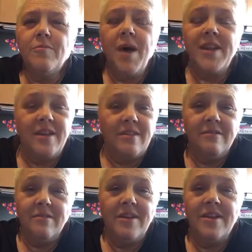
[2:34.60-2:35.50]
money
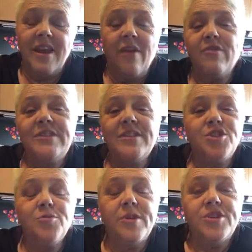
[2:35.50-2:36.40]
in every
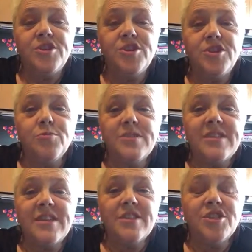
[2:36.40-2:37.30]
situation she
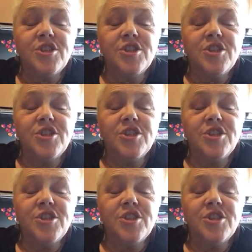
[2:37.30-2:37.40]
was in.